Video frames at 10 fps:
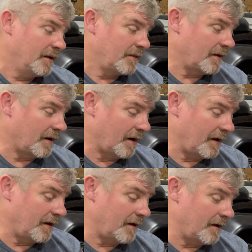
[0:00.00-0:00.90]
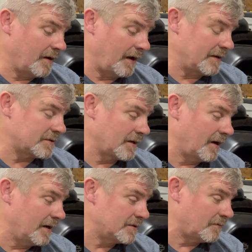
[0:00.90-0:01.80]
that I ask the
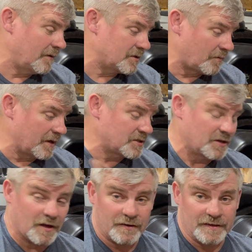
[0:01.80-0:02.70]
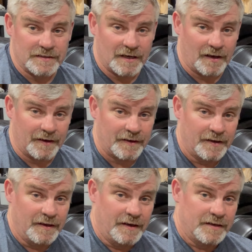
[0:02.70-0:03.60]
guys at Resurrection Auto Detailing
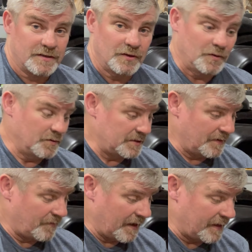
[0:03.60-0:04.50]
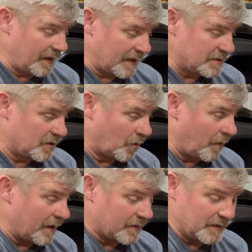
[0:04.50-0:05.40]
to see if they can actually
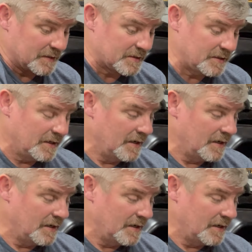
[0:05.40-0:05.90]
correct this.